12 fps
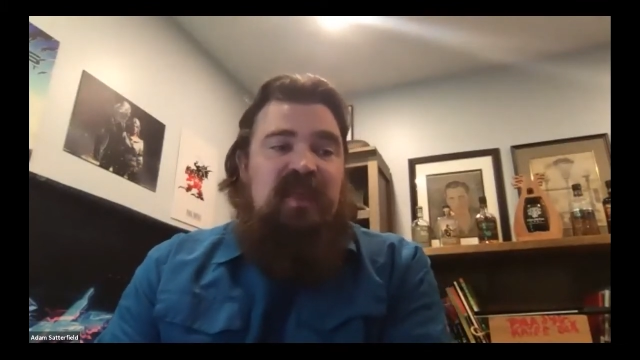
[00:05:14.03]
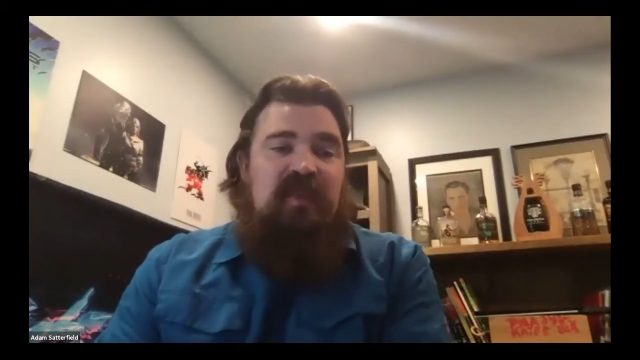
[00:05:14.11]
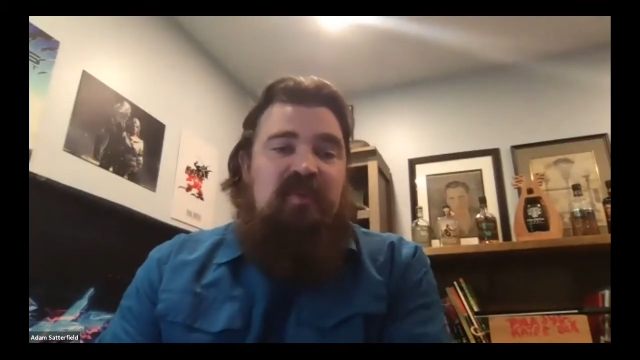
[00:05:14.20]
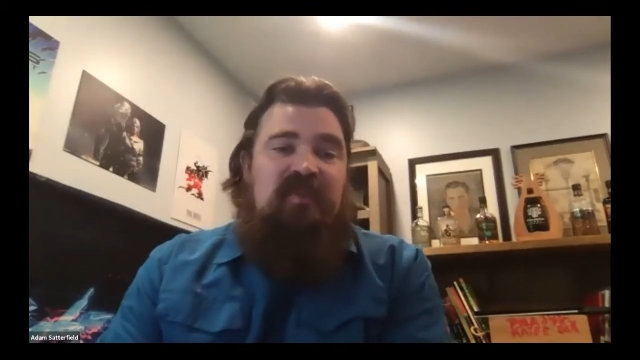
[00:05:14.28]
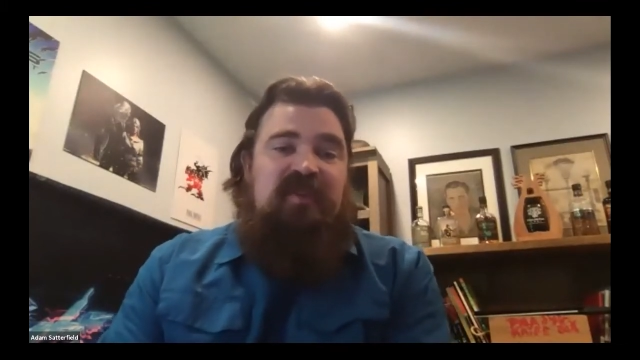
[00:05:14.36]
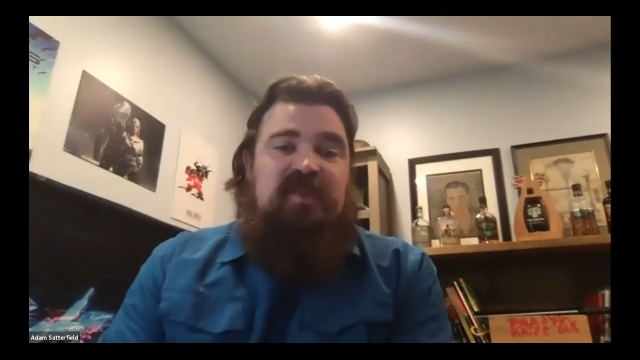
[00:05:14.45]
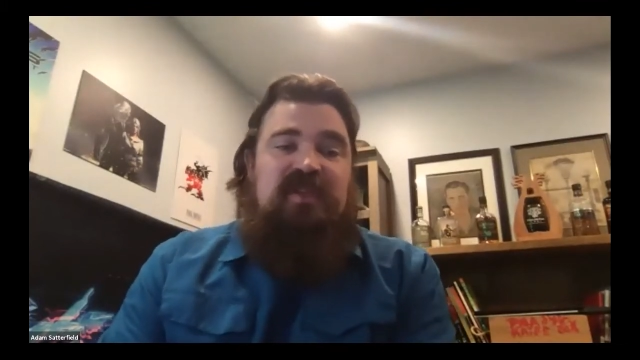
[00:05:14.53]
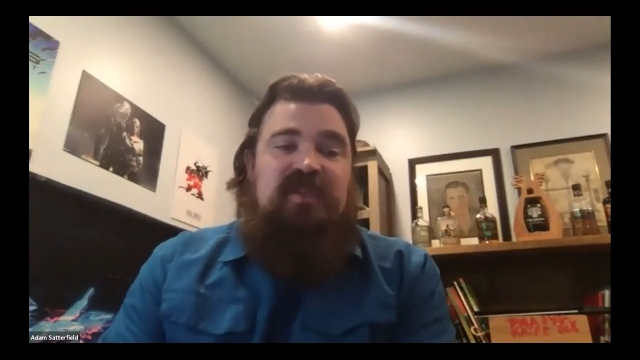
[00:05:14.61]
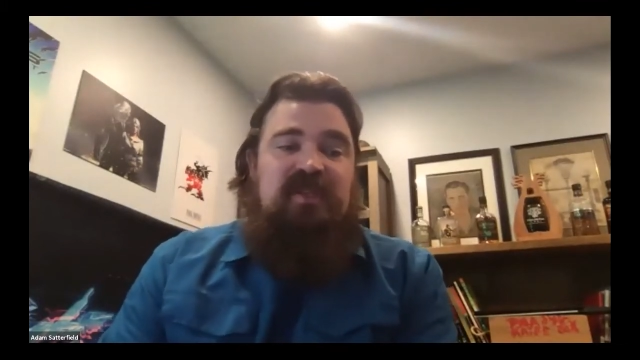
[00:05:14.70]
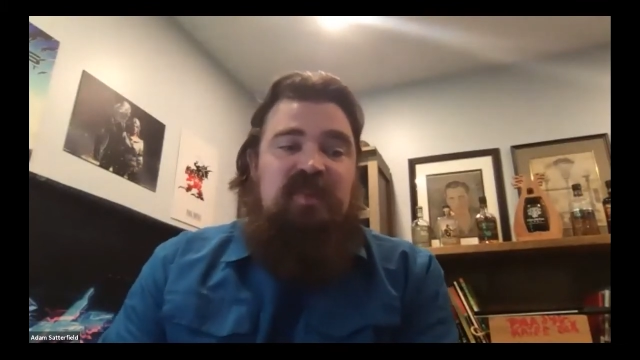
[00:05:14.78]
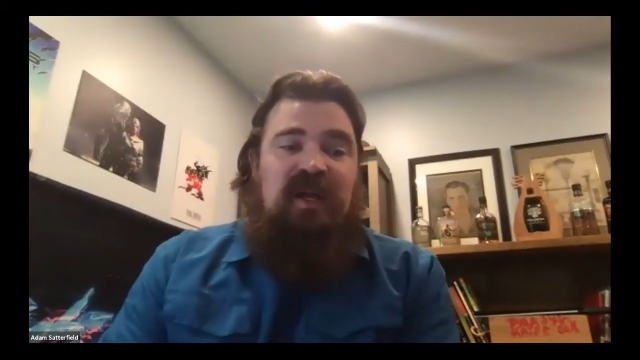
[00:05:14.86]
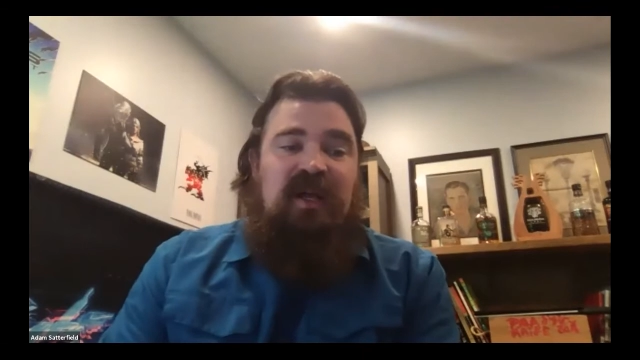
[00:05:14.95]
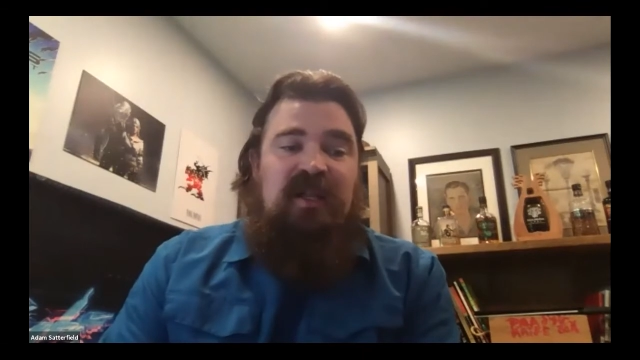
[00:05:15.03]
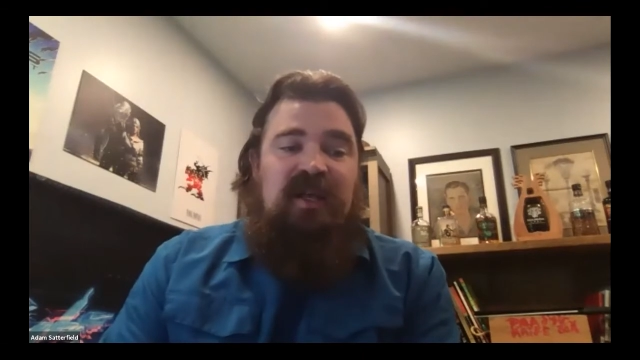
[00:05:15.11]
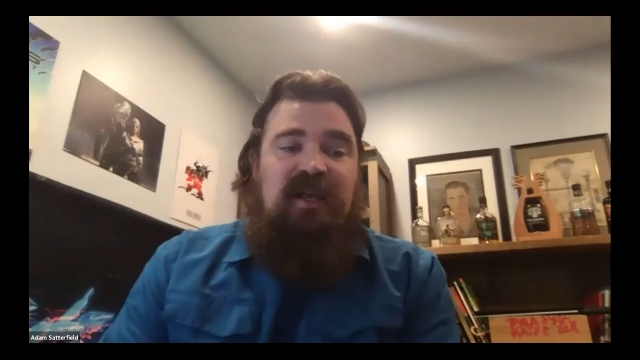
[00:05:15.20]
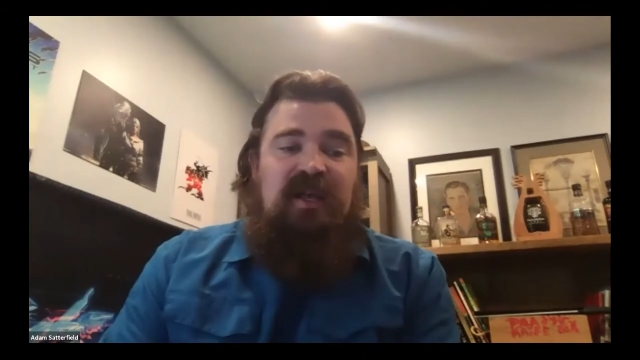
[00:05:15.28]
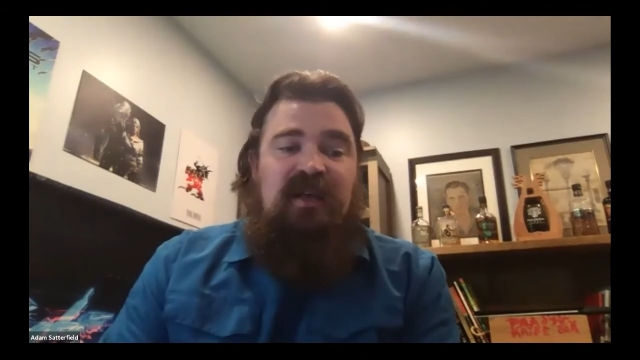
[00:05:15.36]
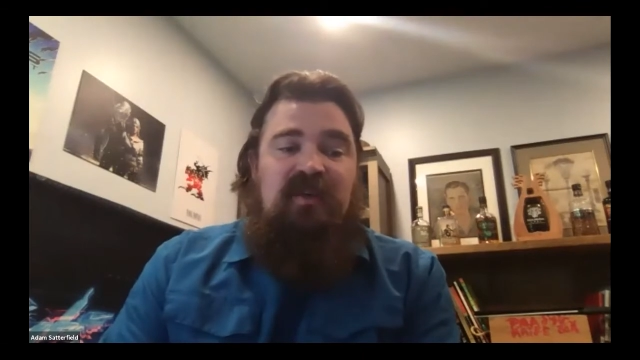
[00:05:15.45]
that previous place as well
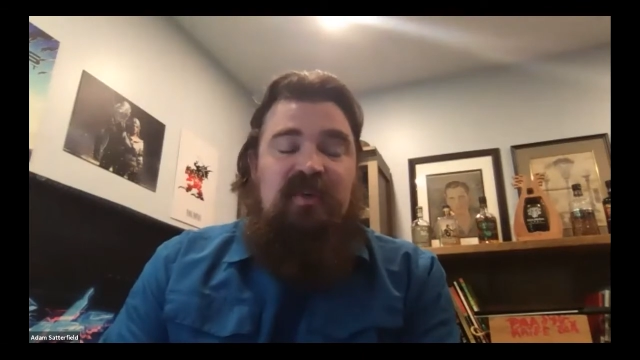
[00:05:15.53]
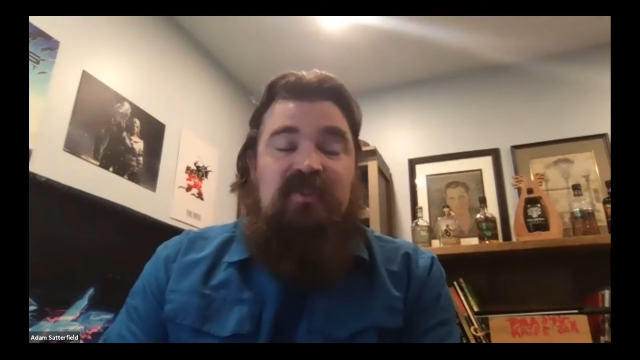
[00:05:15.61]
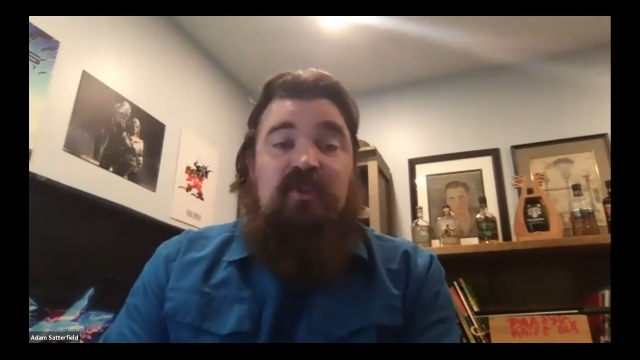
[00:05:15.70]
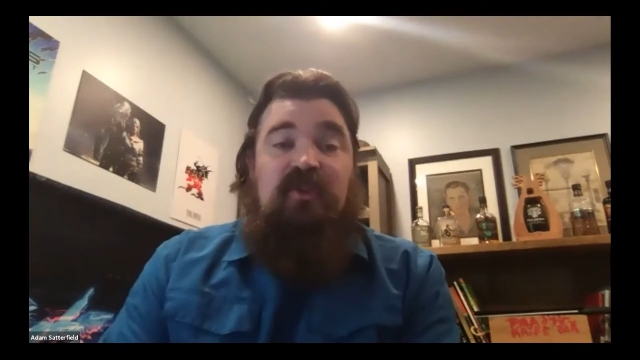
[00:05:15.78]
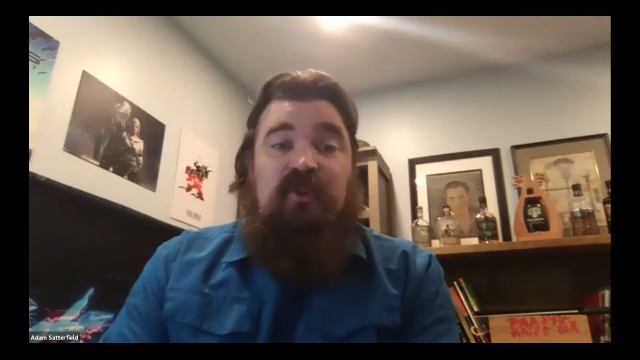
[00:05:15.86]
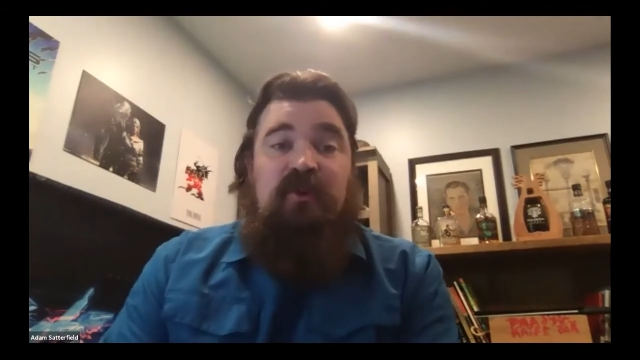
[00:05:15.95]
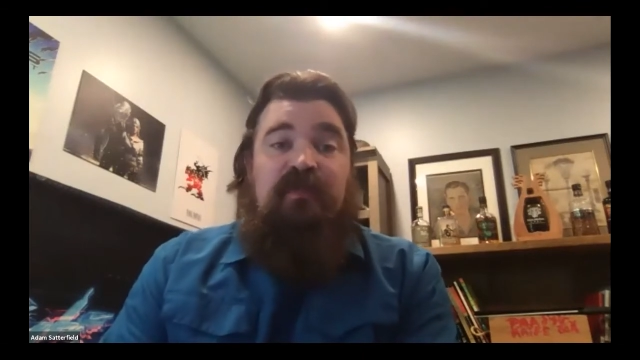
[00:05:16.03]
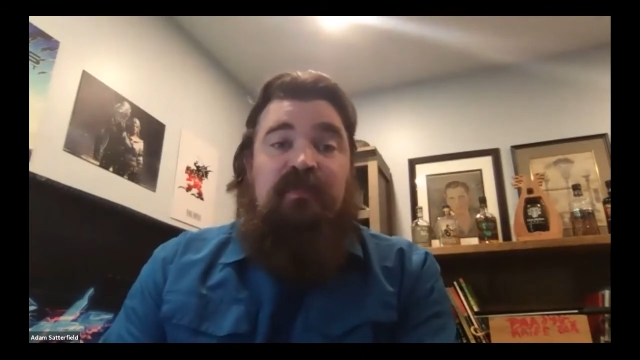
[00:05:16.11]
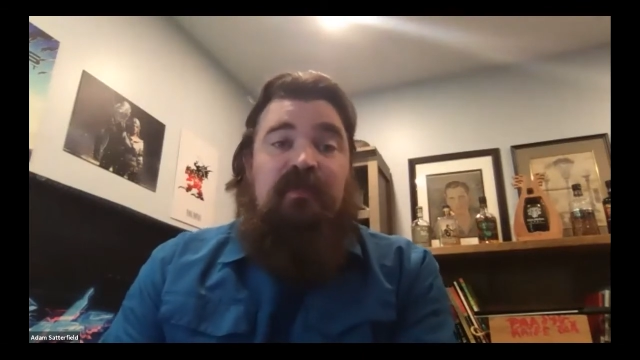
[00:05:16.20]
with Google